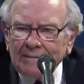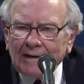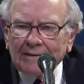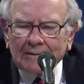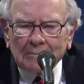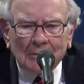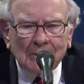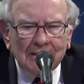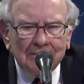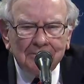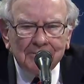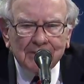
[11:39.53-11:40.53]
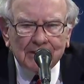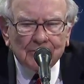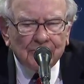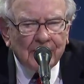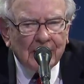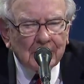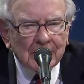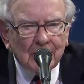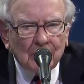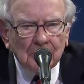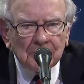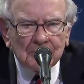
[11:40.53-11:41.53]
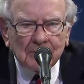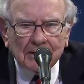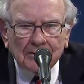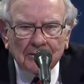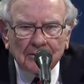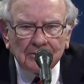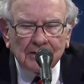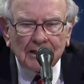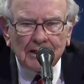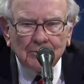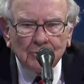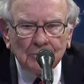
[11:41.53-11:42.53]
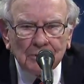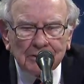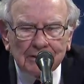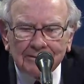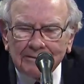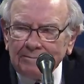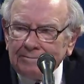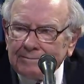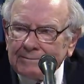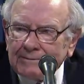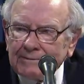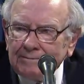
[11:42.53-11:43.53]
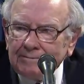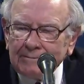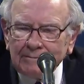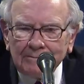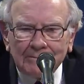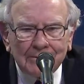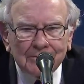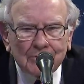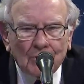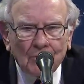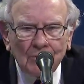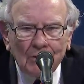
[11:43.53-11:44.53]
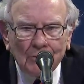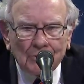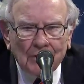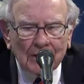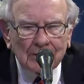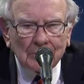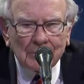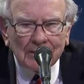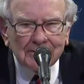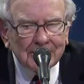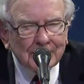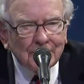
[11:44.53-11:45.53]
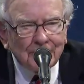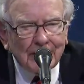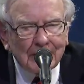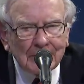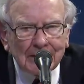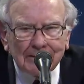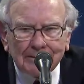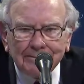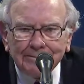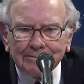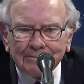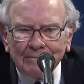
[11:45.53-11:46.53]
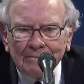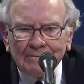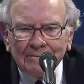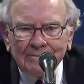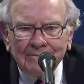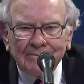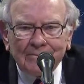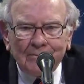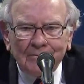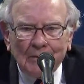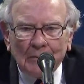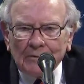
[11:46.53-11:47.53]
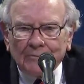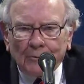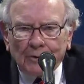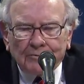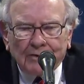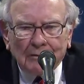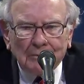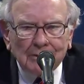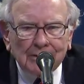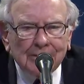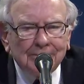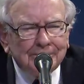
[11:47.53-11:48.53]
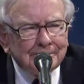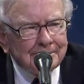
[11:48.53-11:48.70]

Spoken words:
I think maybe single-family homes. There's 82 million or so owner-occupied single families, and maybe 45 million